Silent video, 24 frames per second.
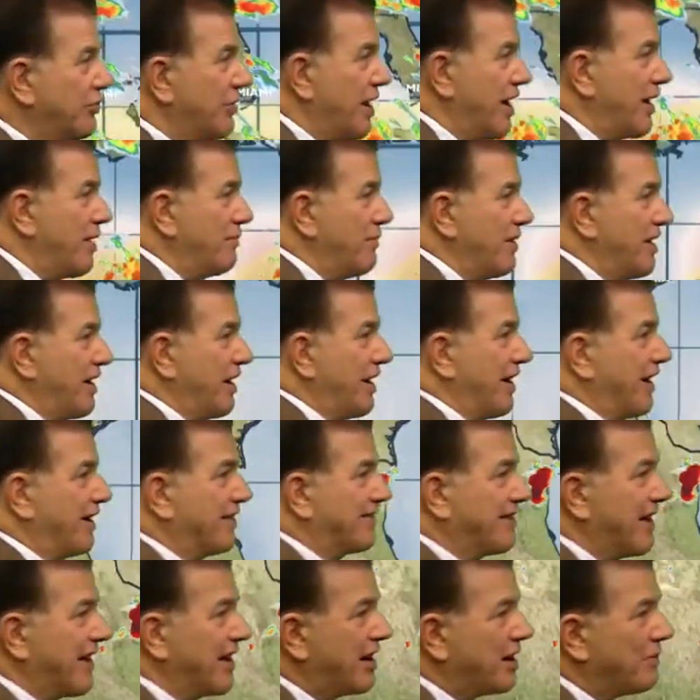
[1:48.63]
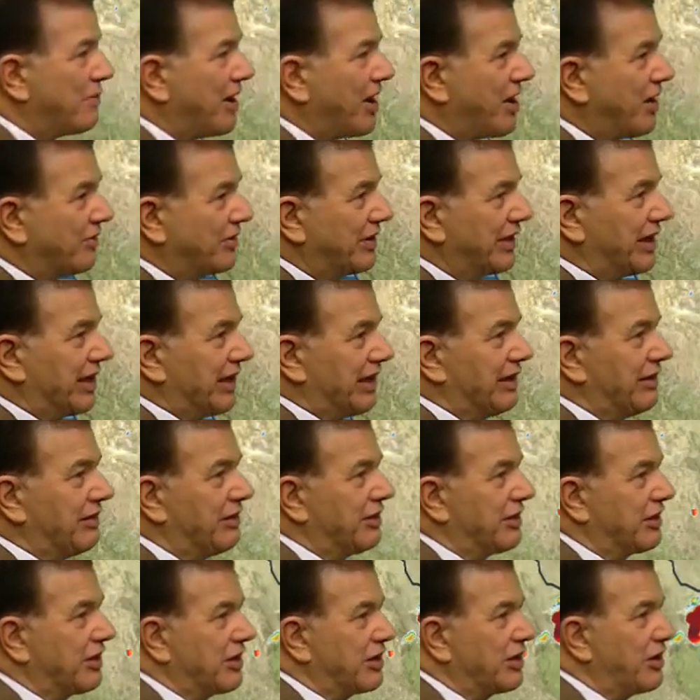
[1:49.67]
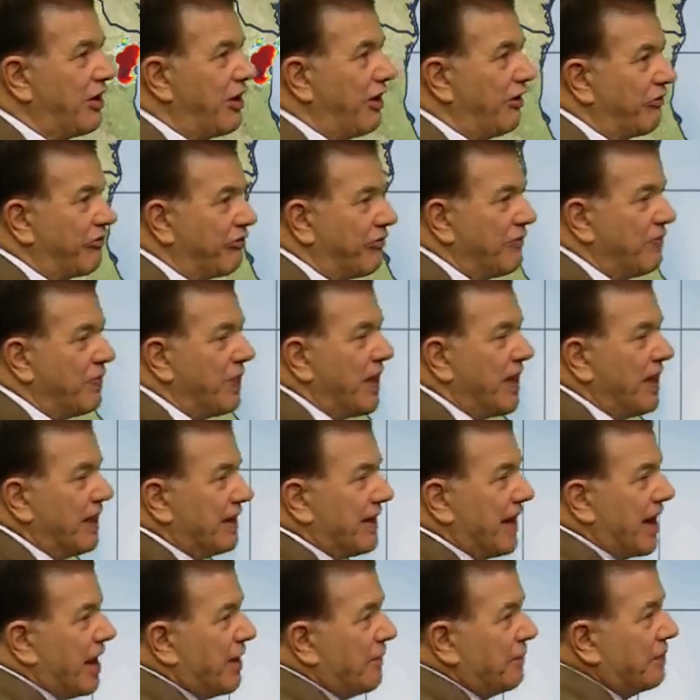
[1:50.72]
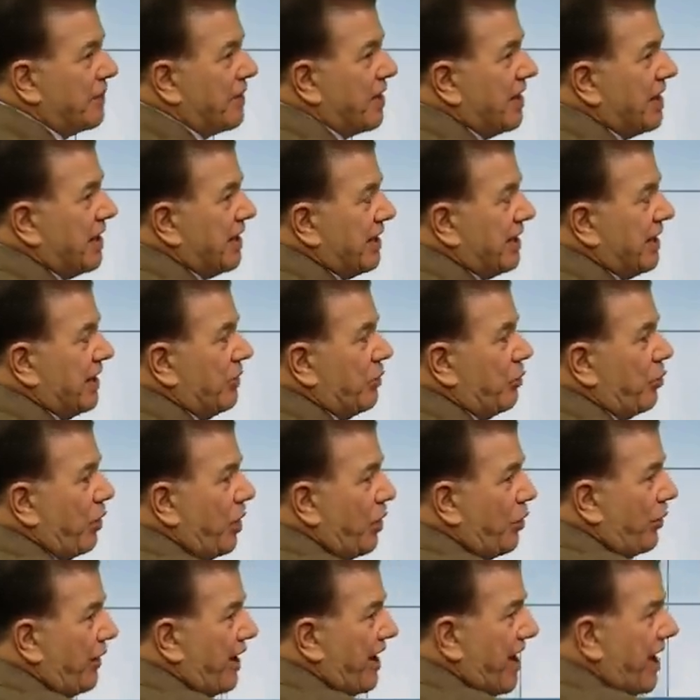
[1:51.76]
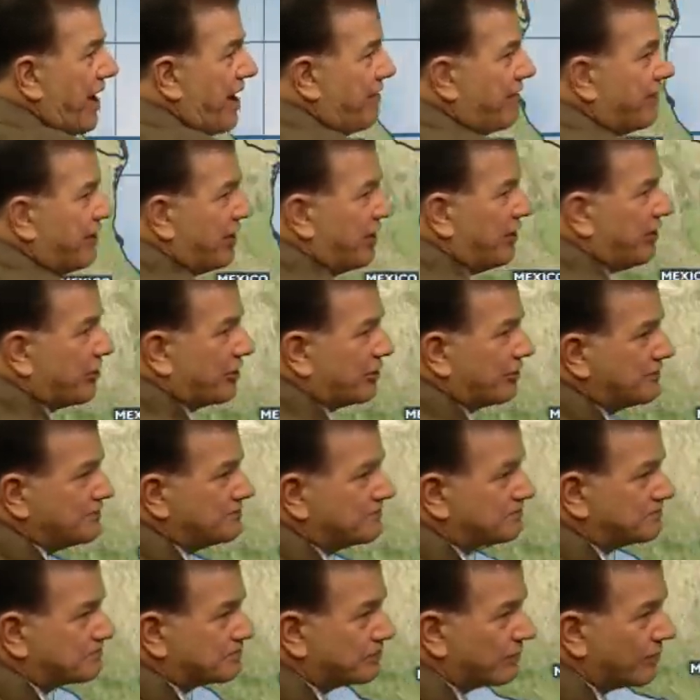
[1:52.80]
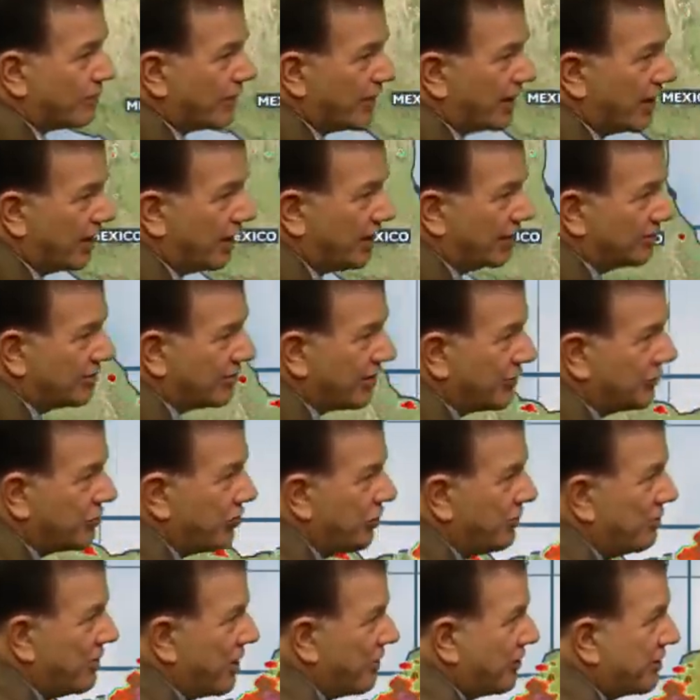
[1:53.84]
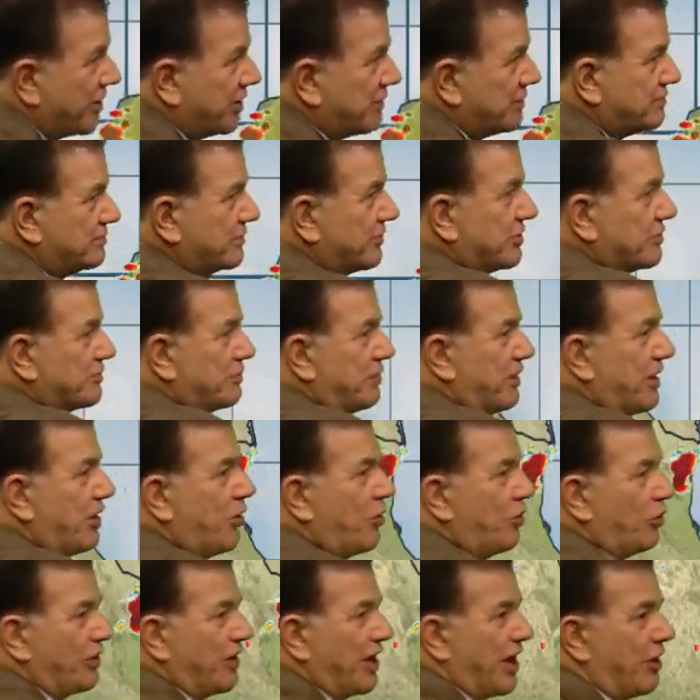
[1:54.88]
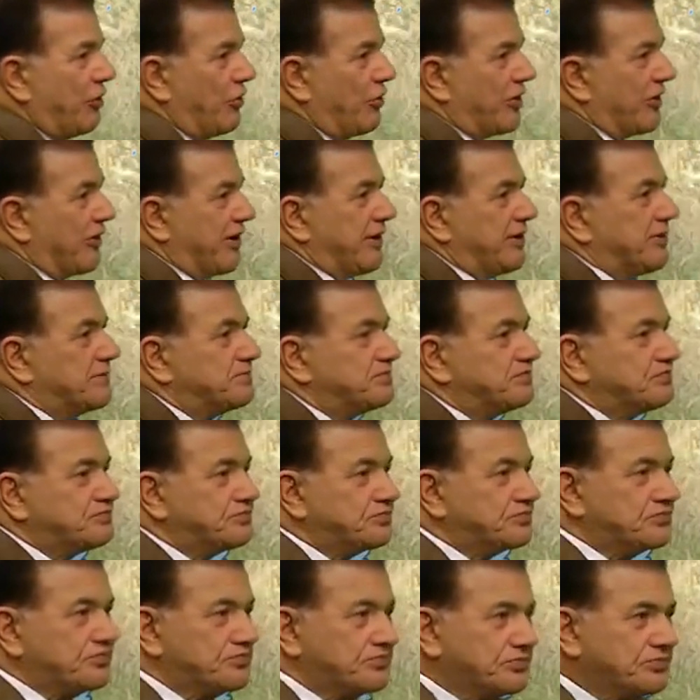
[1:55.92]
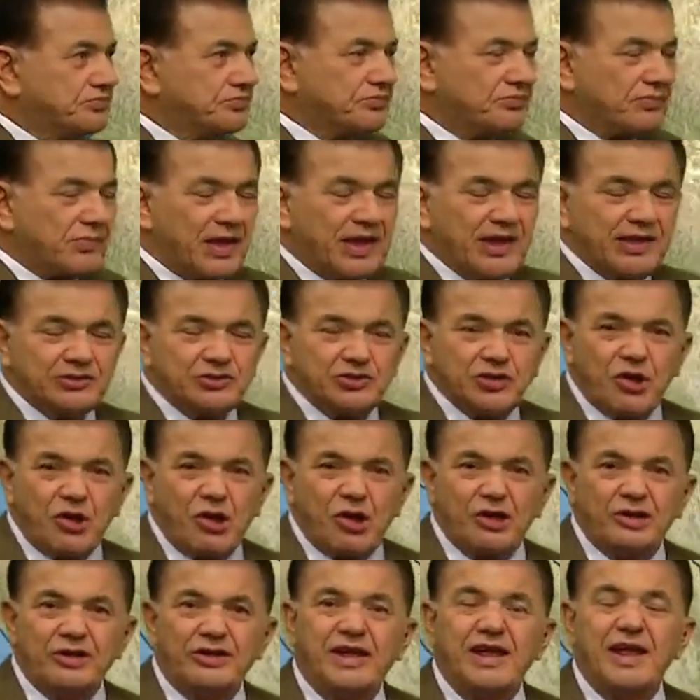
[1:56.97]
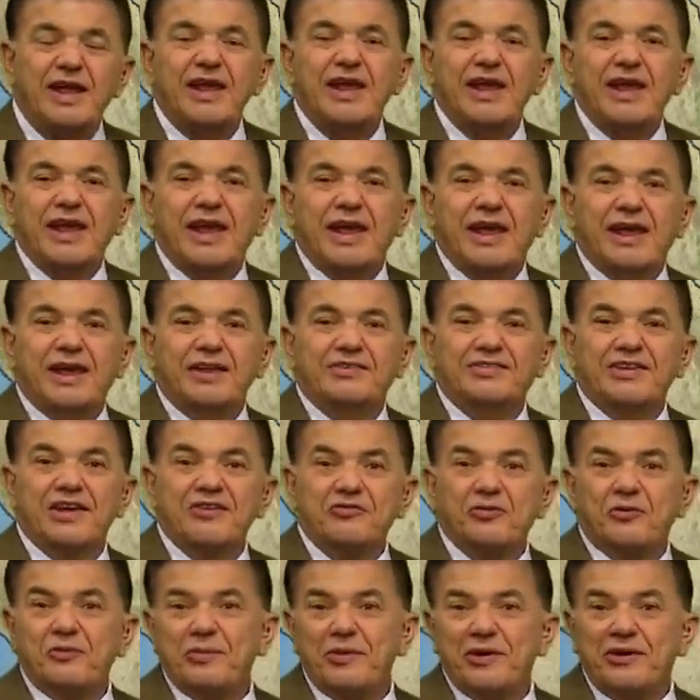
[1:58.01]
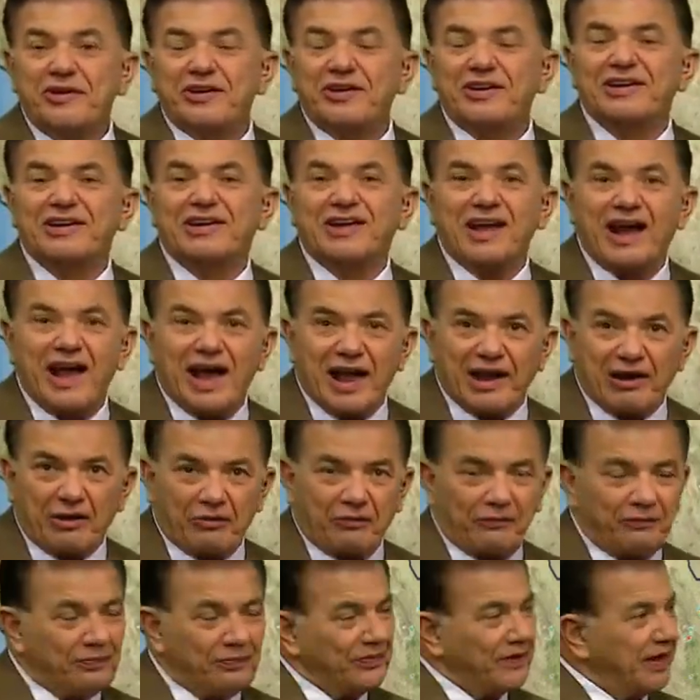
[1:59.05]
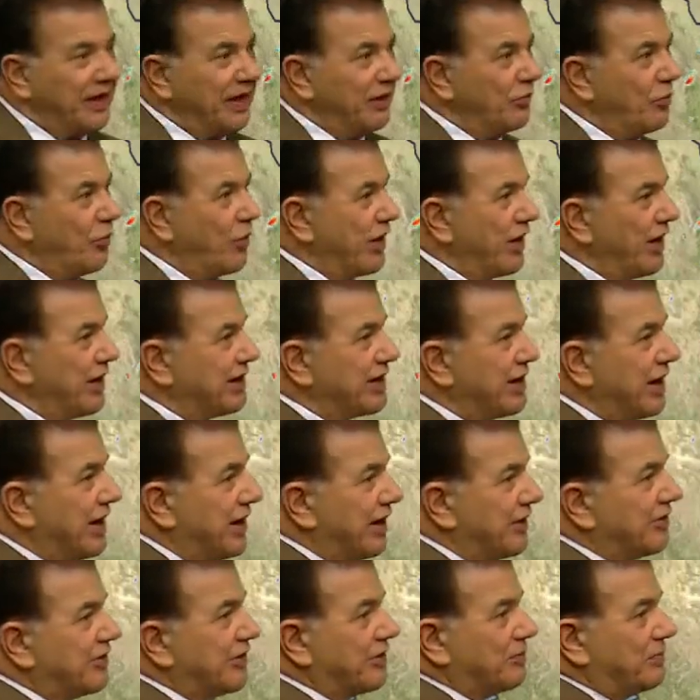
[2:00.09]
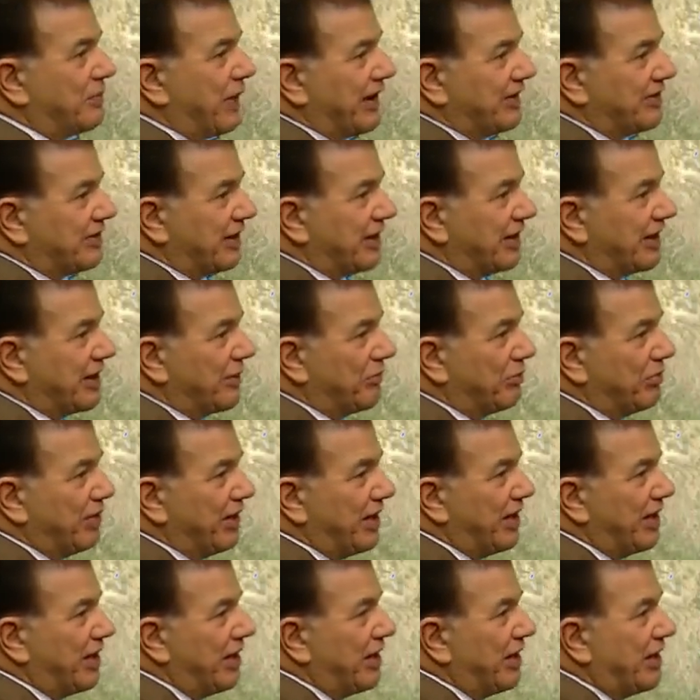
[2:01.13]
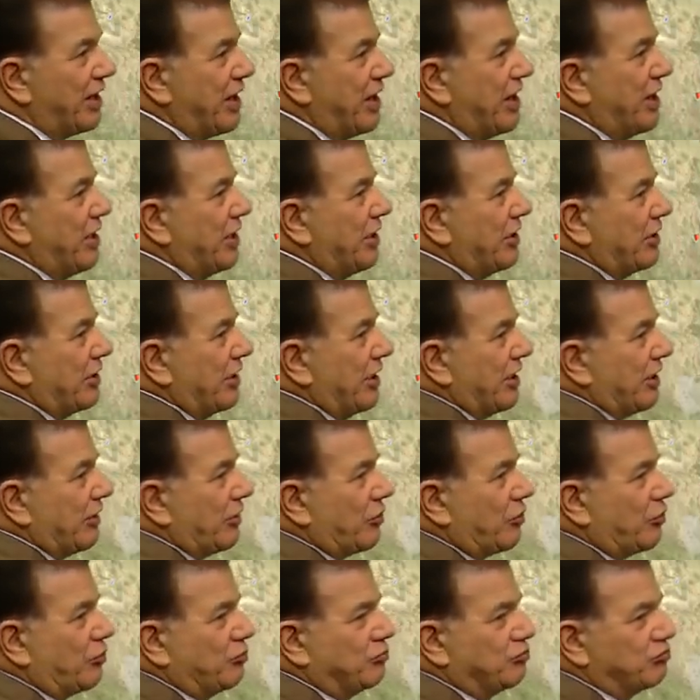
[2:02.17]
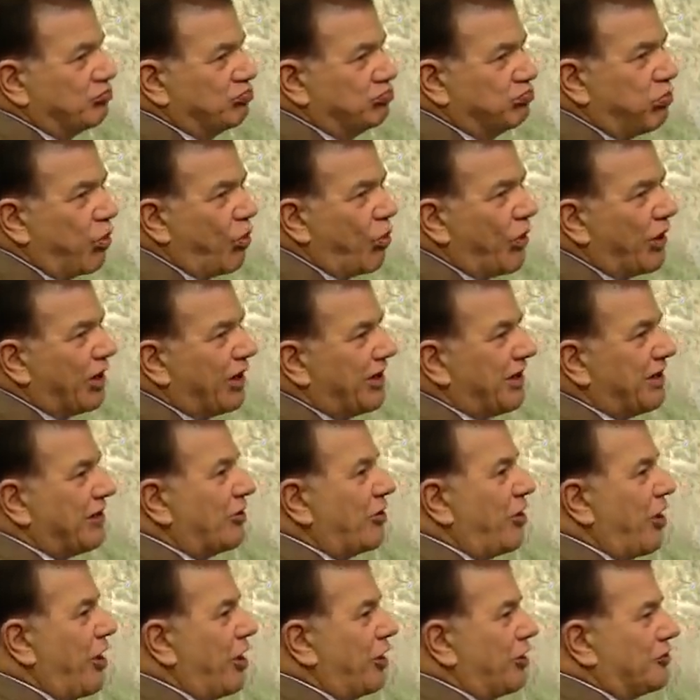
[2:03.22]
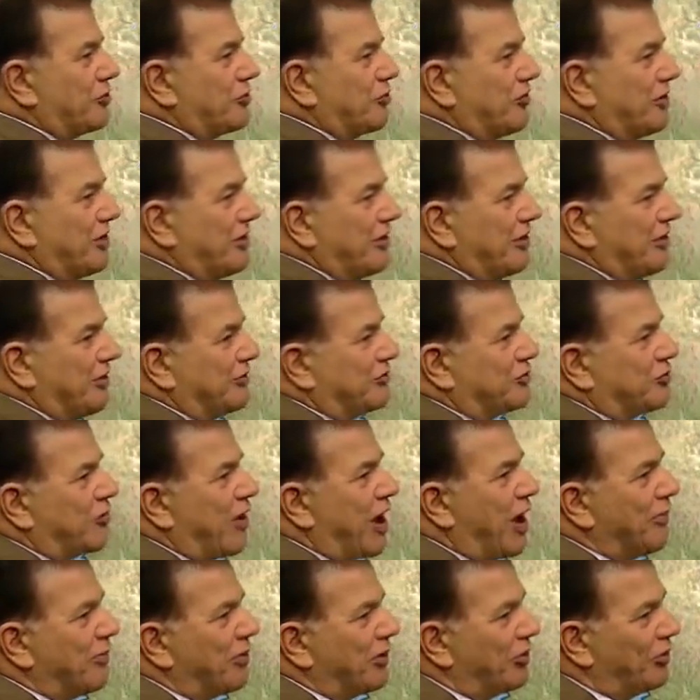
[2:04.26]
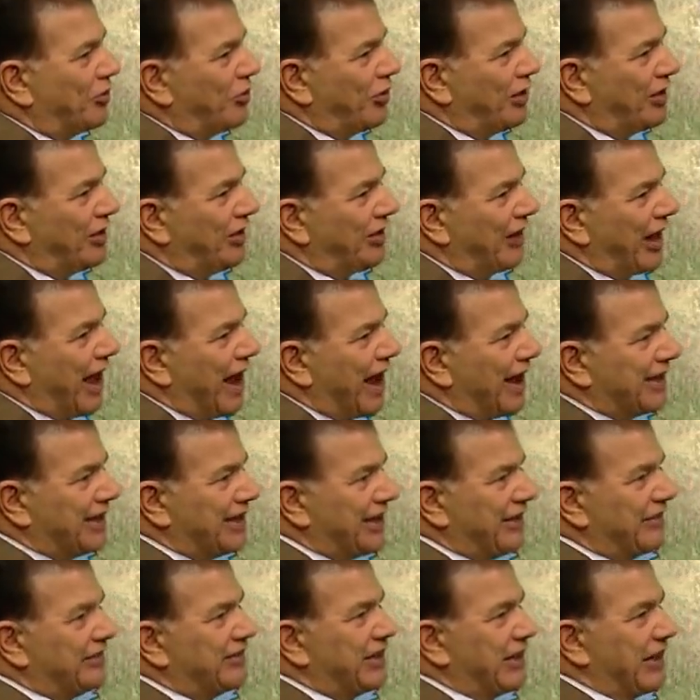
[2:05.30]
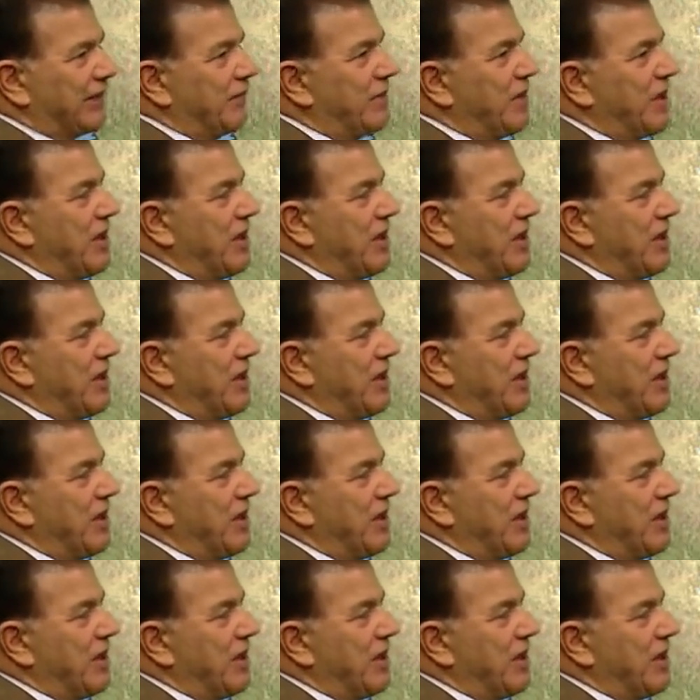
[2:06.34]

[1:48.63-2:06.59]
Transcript: what I'm excited about in the Gulf. Now, what we have here in Central America, this big old yellow area, is called a Central American gyre. And what it does, it's basically a big boiling cauldron of tropical activity.